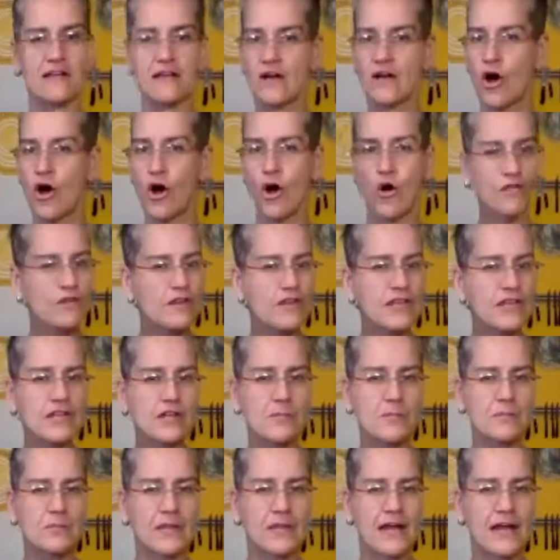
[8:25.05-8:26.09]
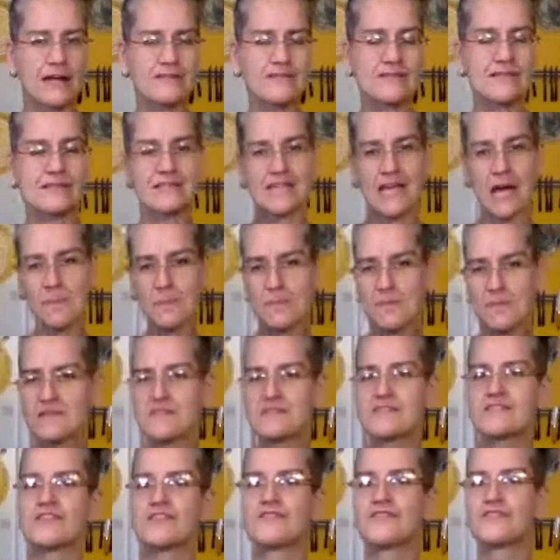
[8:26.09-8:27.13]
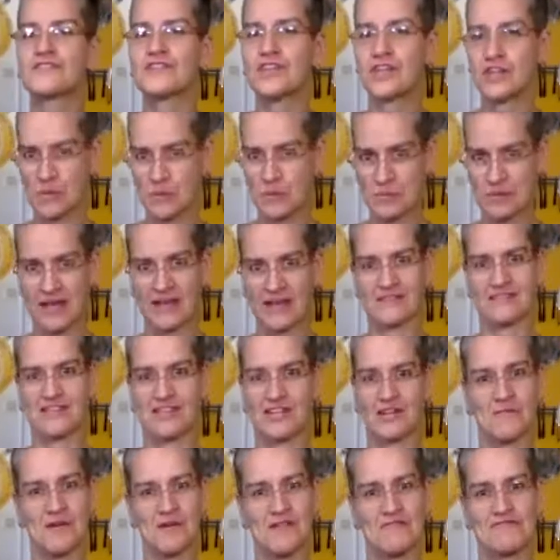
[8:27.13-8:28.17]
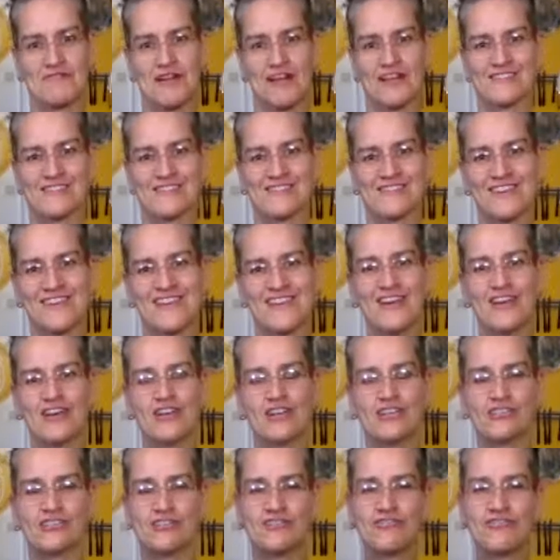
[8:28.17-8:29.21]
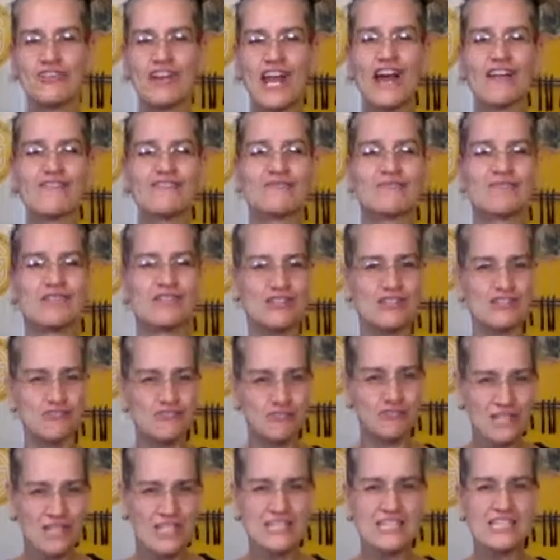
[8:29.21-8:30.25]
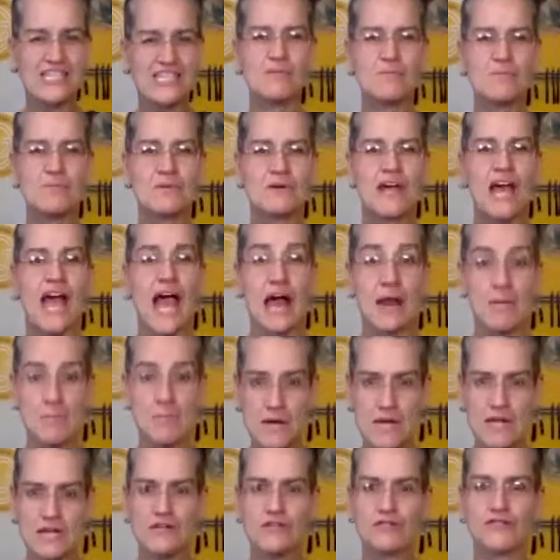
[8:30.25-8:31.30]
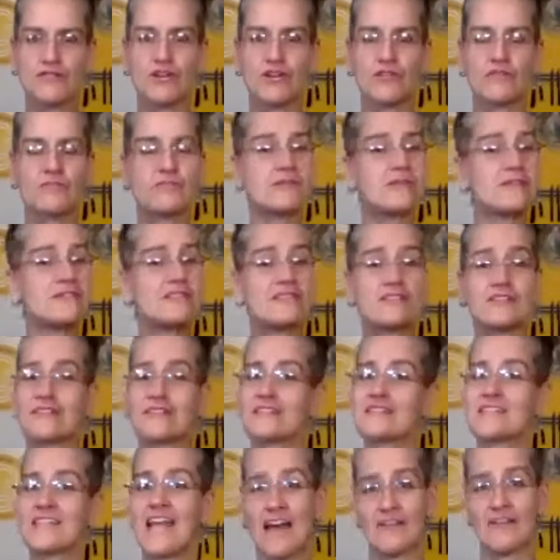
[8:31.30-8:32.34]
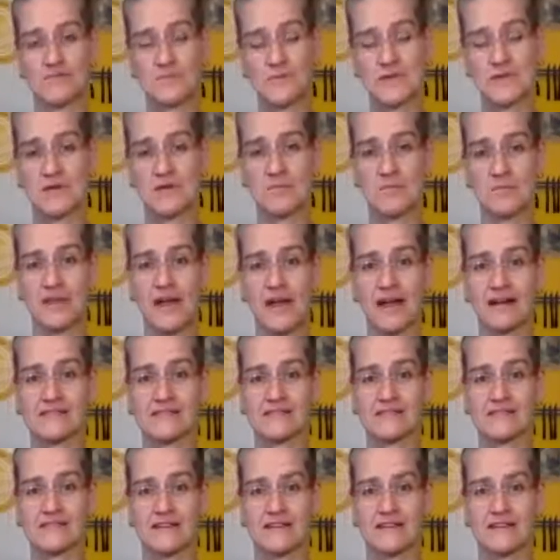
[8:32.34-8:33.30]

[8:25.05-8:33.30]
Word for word: overly complex. Depth is different than complexity, my friends. So you can have something that's really deep and meaningful, it still doesn't have to be complex.